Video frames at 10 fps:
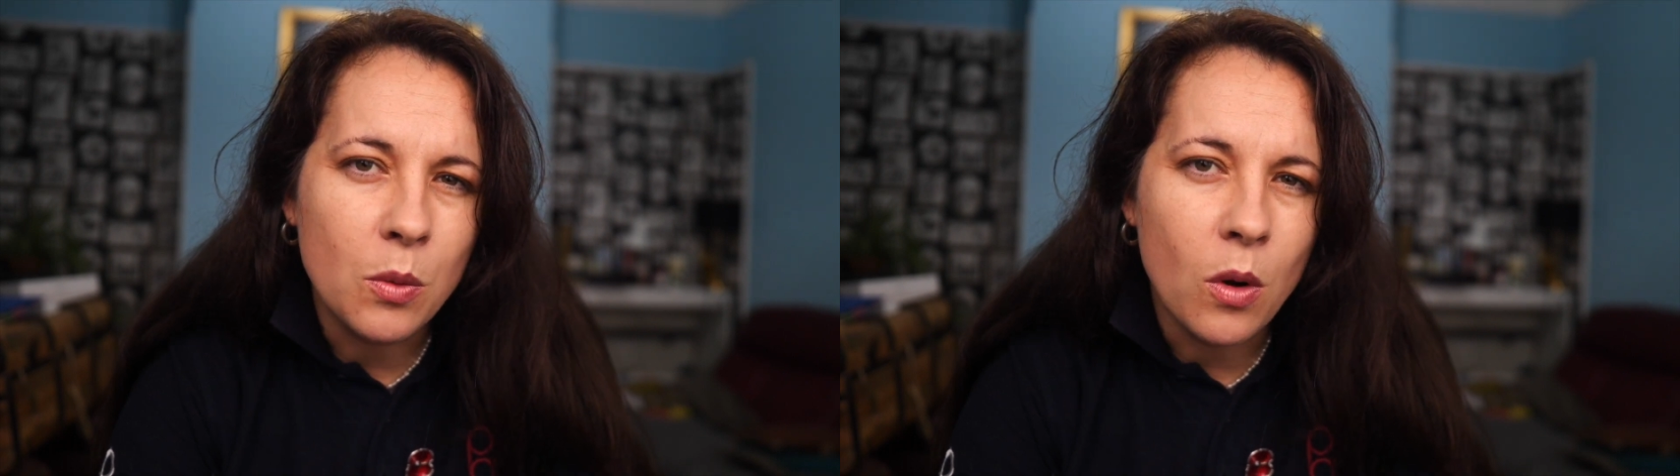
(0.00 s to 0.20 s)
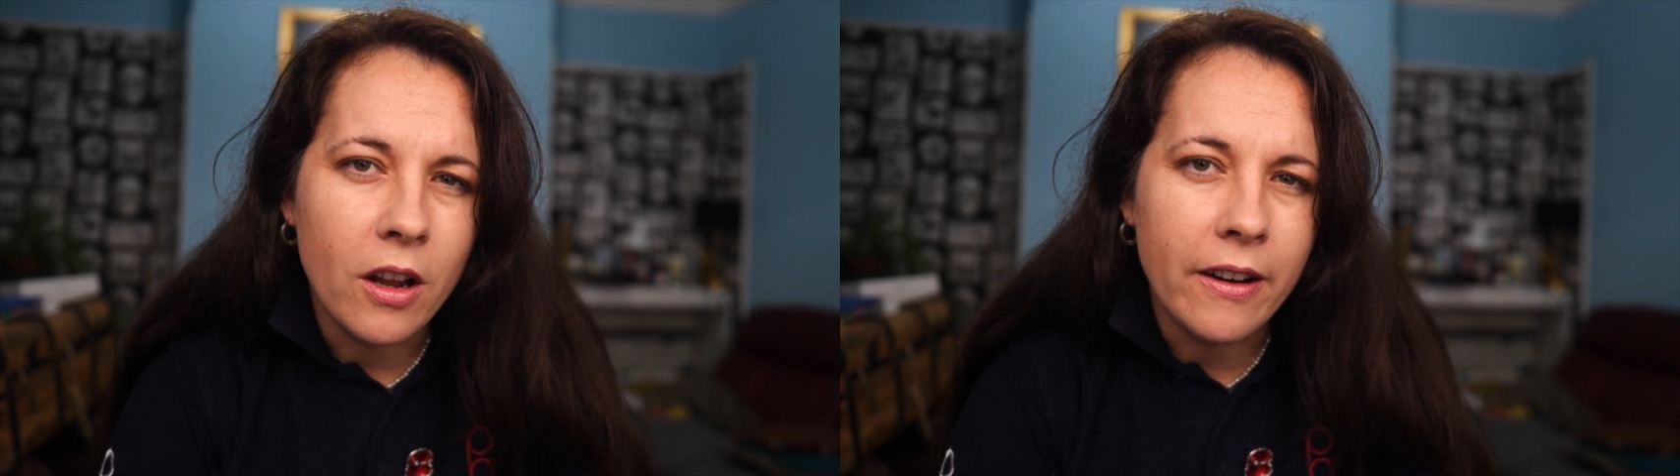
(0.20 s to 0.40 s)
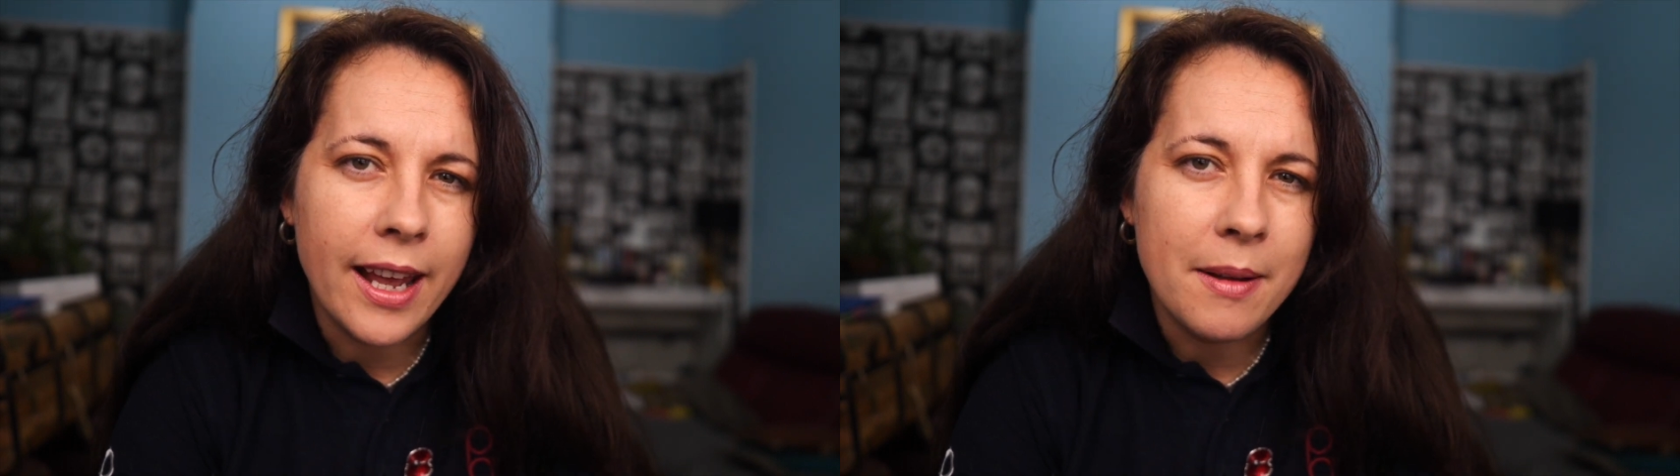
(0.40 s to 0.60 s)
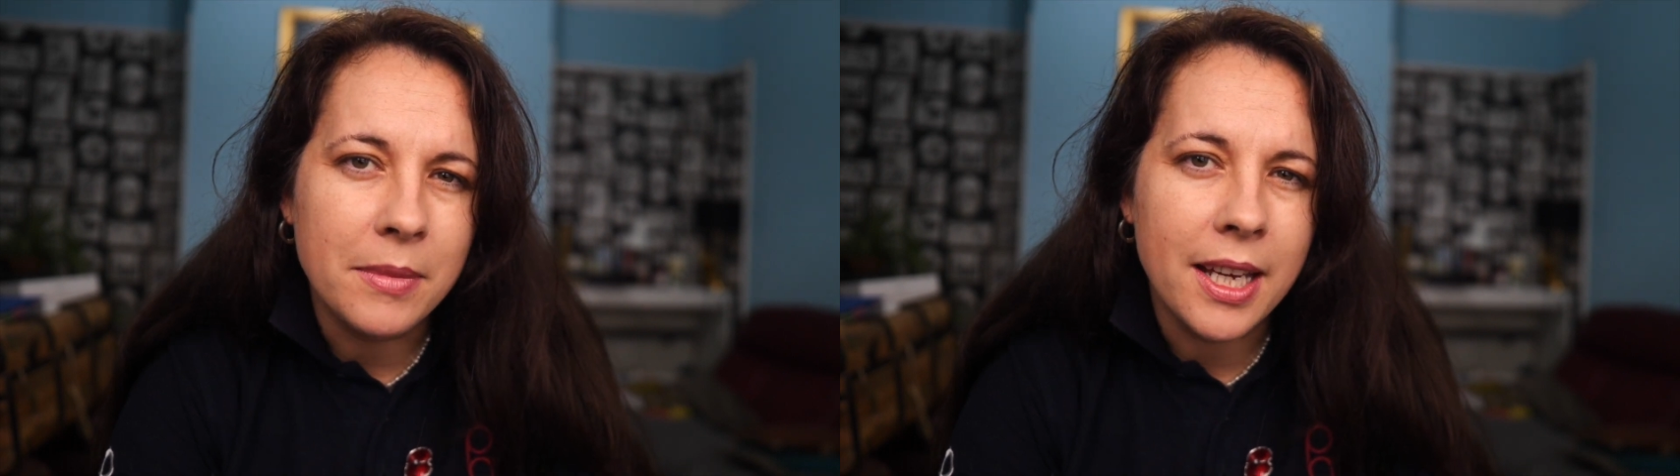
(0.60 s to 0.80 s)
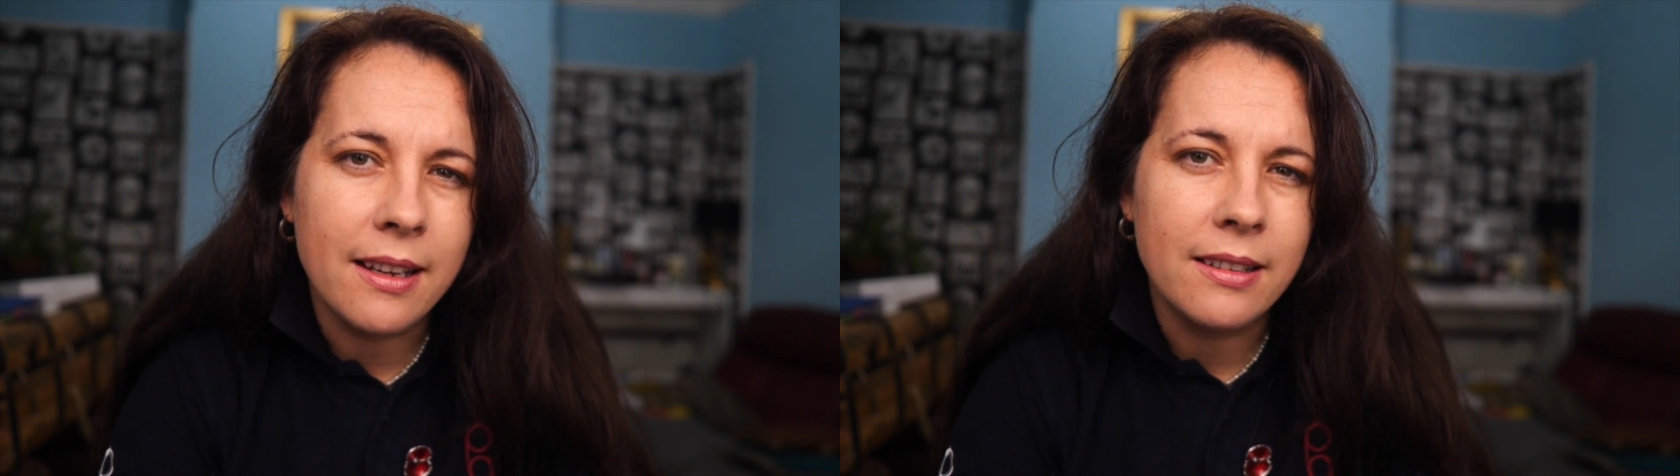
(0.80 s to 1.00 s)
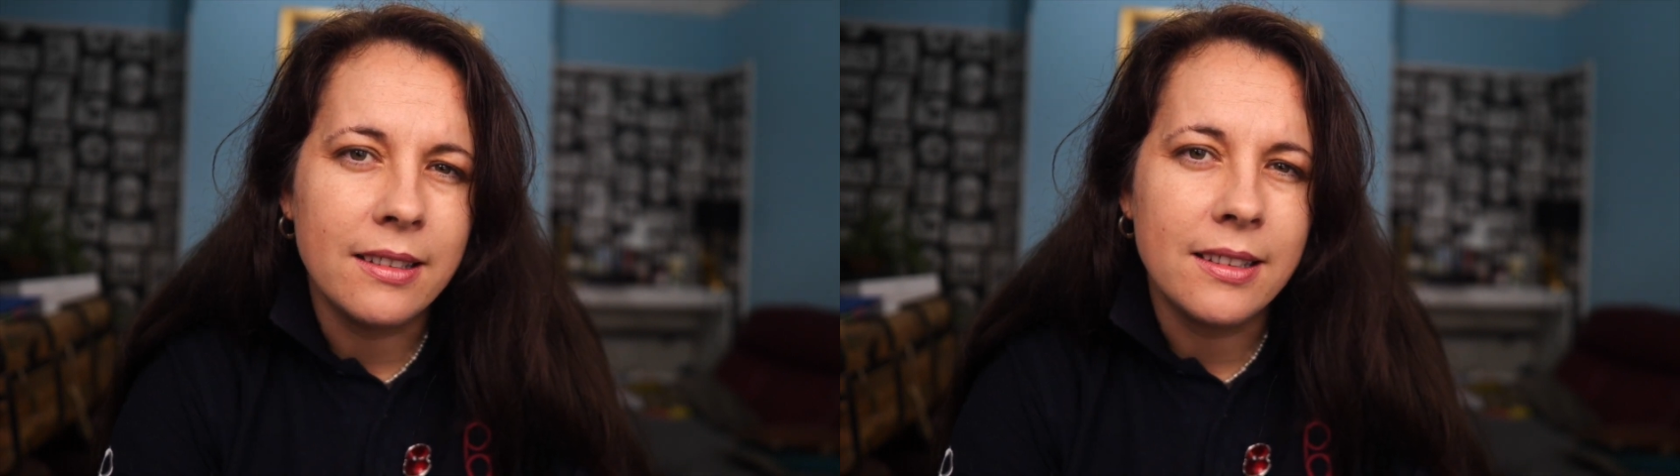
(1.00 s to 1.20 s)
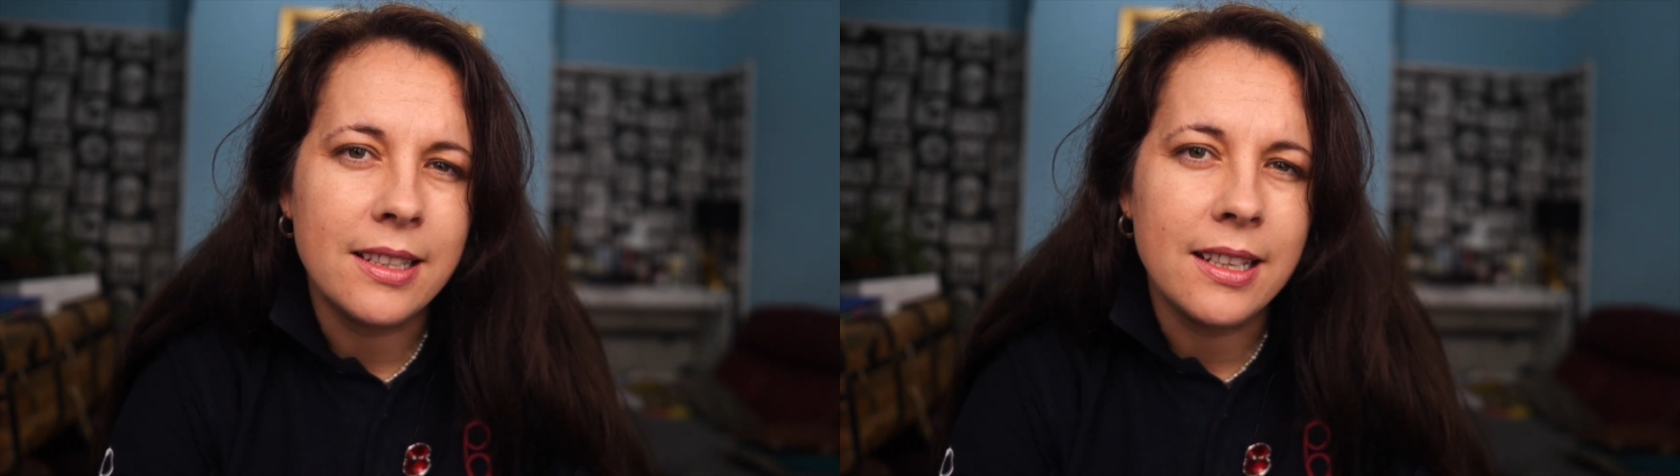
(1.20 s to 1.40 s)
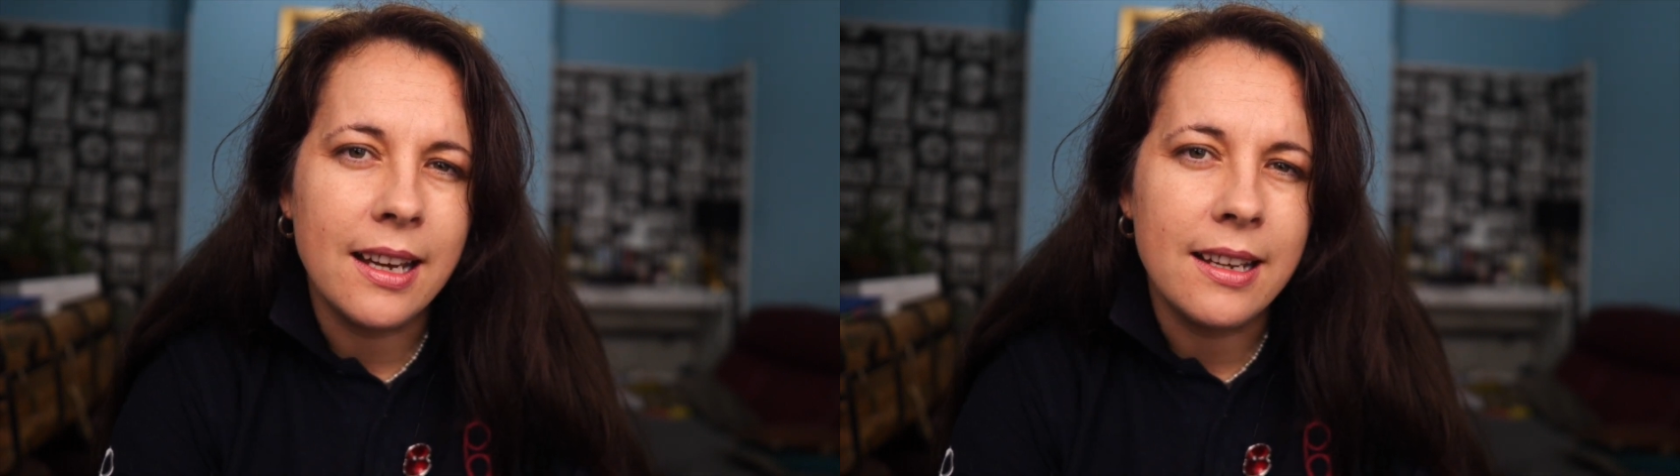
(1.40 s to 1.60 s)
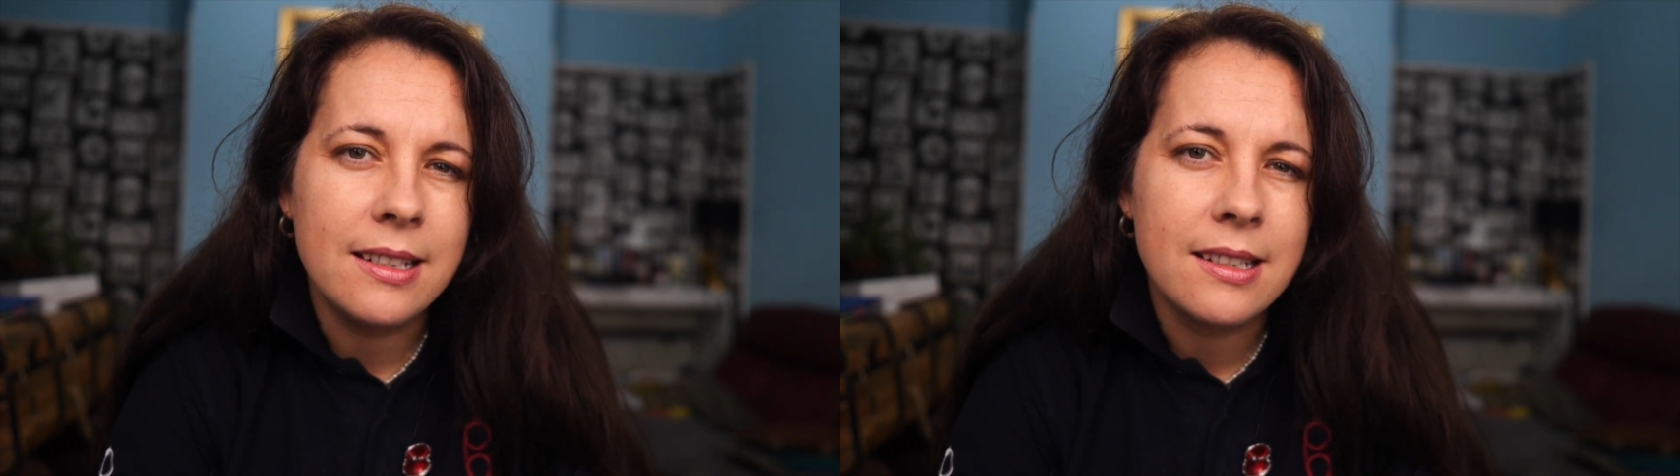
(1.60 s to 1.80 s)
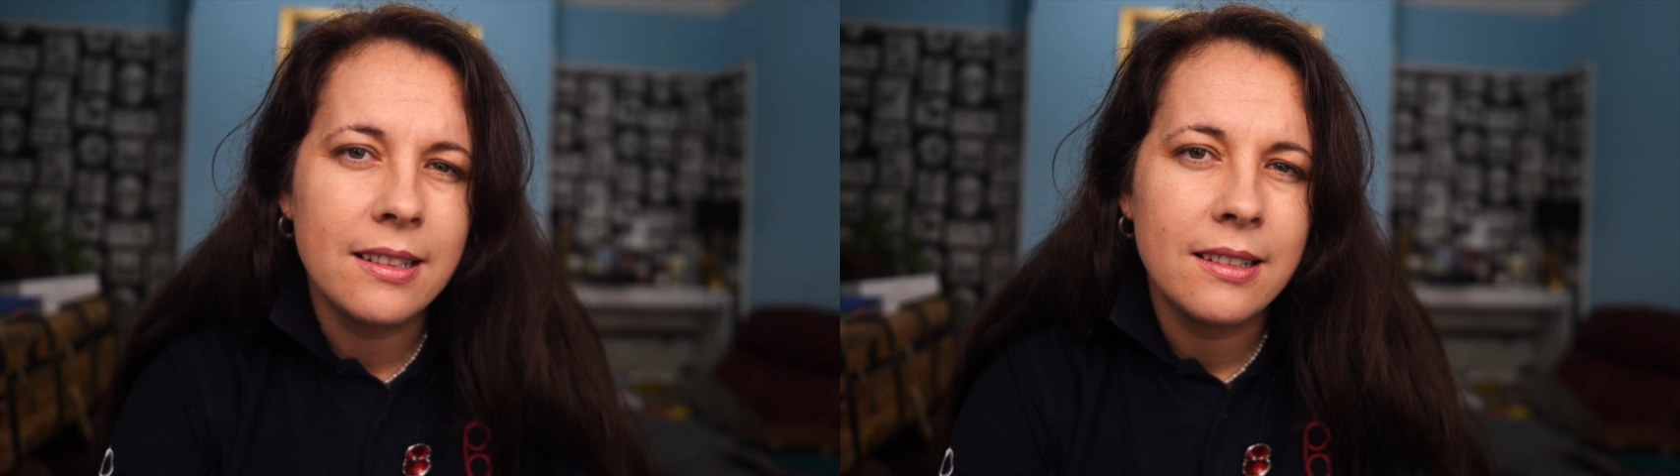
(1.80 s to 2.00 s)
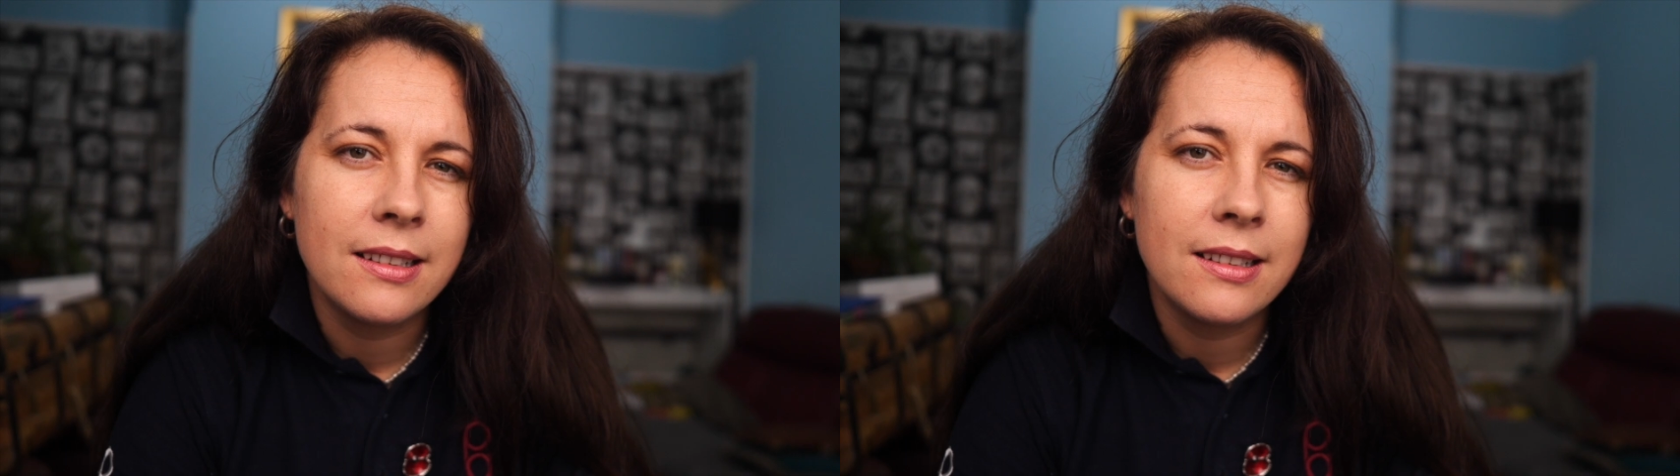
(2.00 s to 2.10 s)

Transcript: 1 MK38.